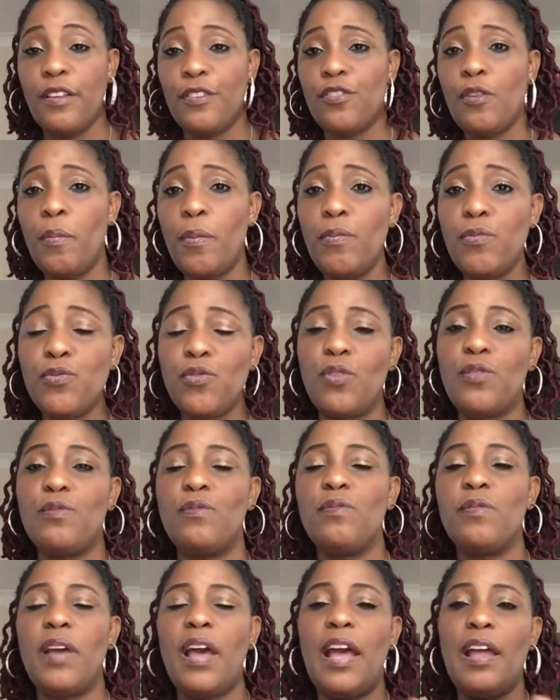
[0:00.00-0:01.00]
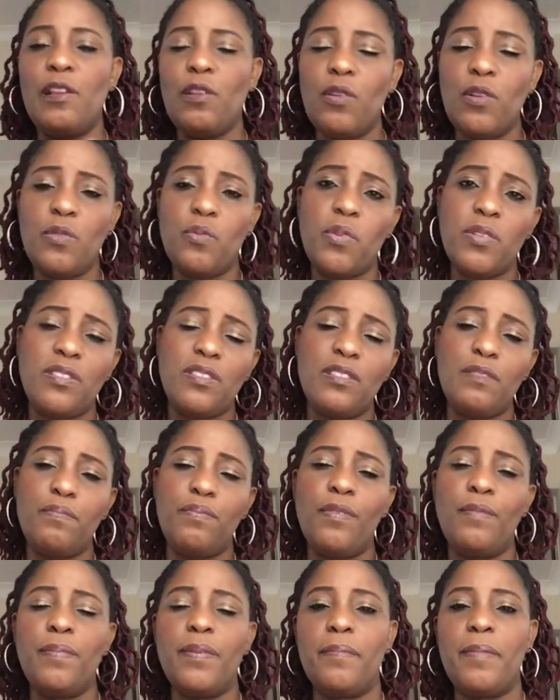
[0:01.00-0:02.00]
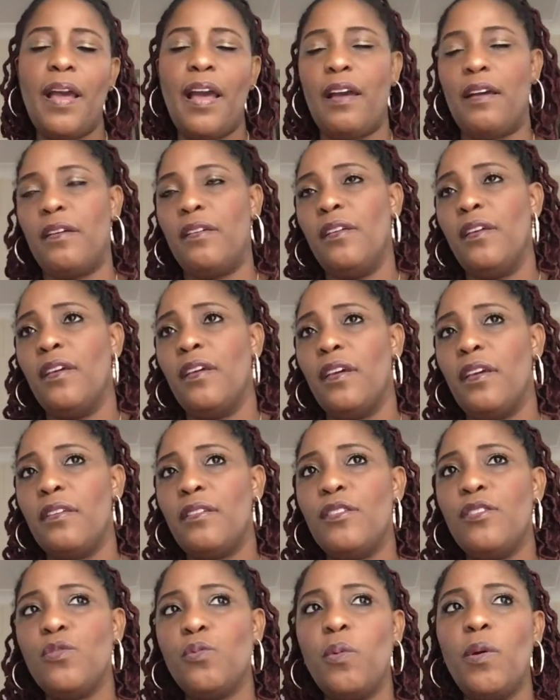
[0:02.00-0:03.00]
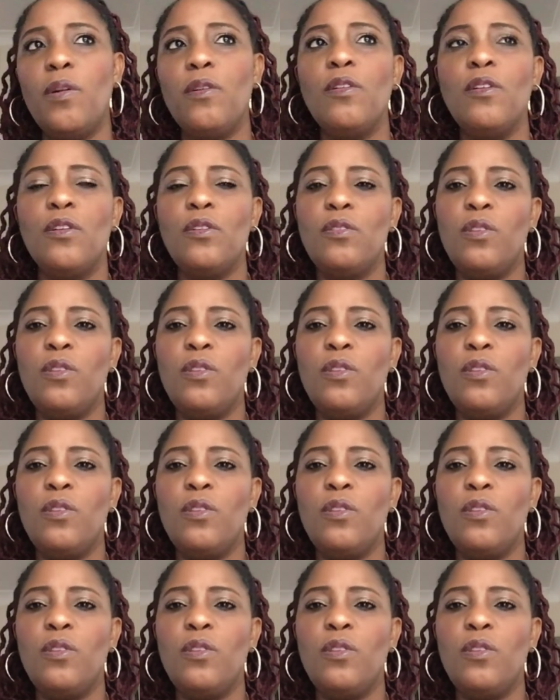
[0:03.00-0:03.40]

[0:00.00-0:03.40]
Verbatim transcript: Some people just look, ah, Lord, what's the problem? Ah, it is well.